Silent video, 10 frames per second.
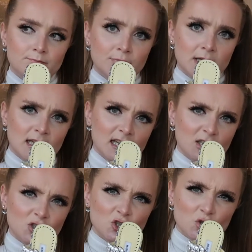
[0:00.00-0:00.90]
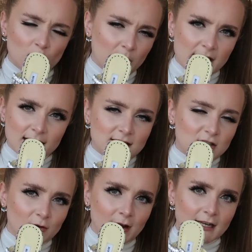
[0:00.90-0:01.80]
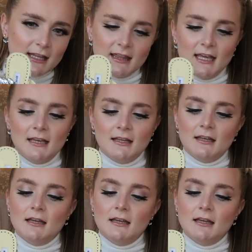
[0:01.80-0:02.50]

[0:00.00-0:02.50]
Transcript: being squeezed or anything.